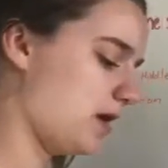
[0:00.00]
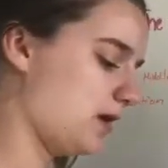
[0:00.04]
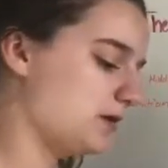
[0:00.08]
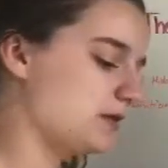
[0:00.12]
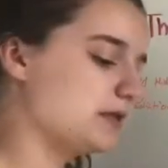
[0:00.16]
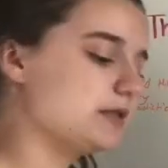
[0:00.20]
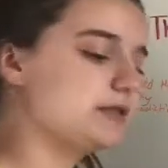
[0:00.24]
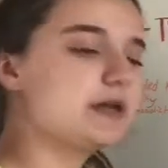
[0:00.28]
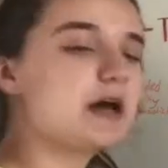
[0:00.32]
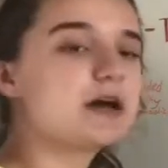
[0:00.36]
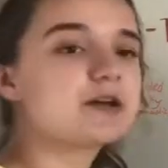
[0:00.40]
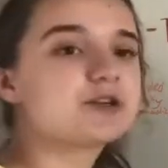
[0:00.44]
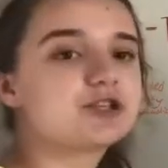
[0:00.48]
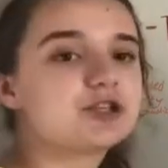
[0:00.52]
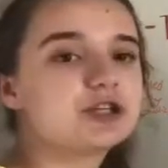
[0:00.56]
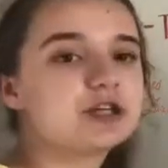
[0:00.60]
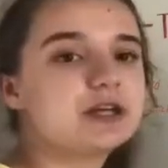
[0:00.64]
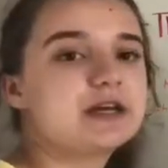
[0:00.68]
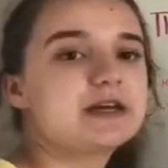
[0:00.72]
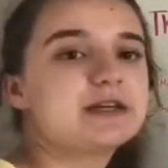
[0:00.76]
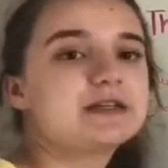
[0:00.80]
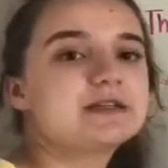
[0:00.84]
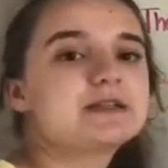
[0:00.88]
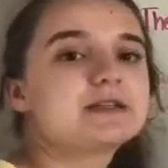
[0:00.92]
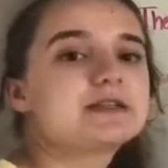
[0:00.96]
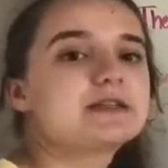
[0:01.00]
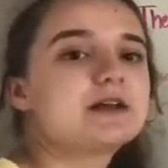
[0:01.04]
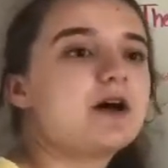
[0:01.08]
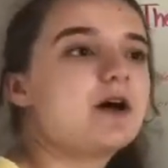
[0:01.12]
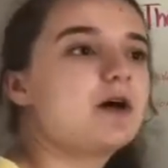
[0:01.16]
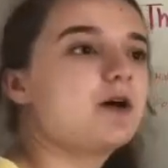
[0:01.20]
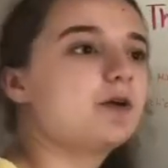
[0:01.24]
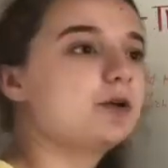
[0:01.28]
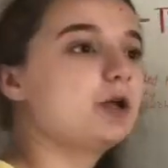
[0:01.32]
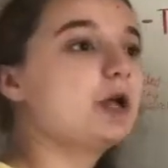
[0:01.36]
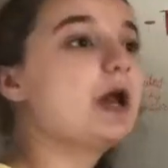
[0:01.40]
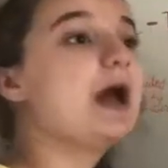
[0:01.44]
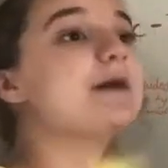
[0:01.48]
deduction.
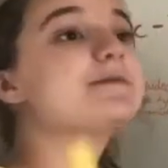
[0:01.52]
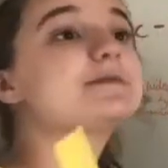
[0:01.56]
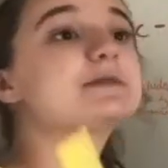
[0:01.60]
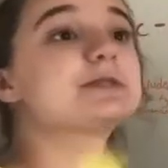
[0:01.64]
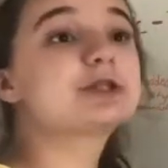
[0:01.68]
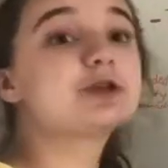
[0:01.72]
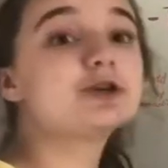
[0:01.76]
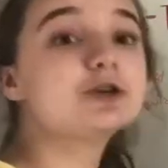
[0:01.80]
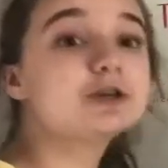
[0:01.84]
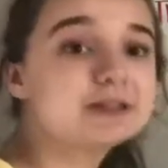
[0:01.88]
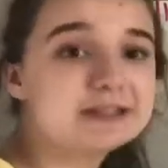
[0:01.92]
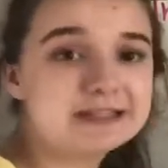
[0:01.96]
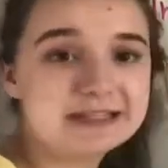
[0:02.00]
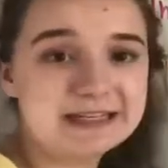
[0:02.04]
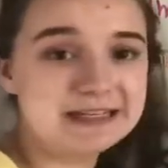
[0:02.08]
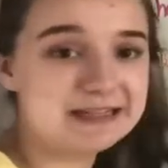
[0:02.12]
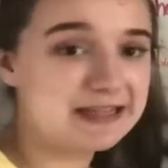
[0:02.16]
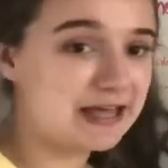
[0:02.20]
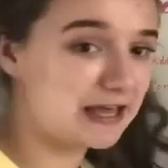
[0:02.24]
So you have certainty